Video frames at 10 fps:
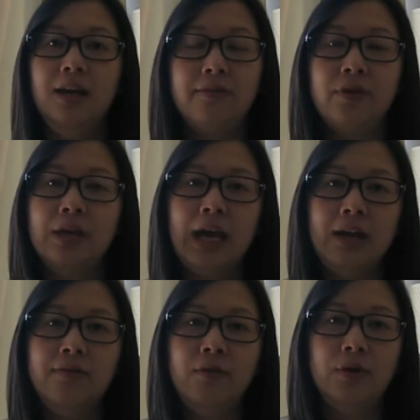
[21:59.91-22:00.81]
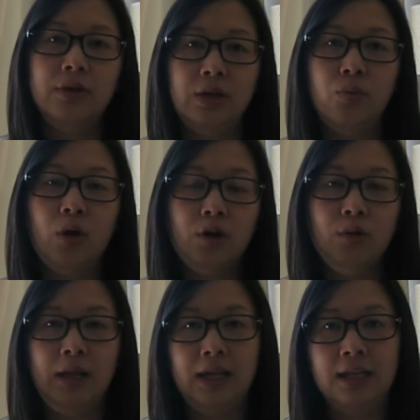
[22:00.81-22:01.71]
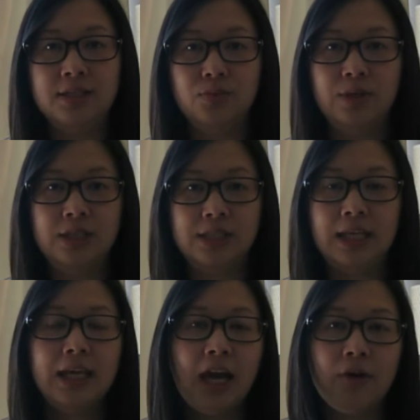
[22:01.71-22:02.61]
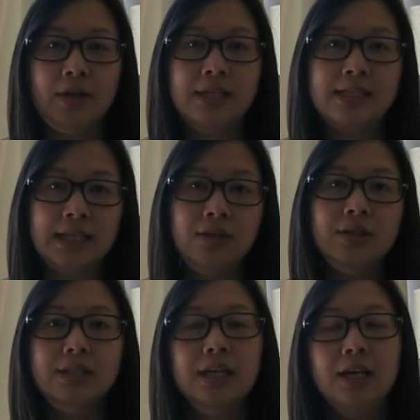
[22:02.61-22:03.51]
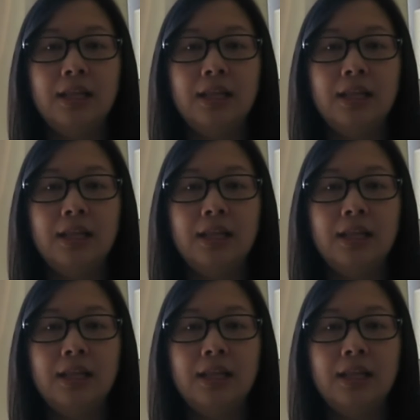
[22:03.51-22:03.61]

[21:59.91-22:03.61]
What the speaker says: if you can't afford water lilies, which is the Karen silks,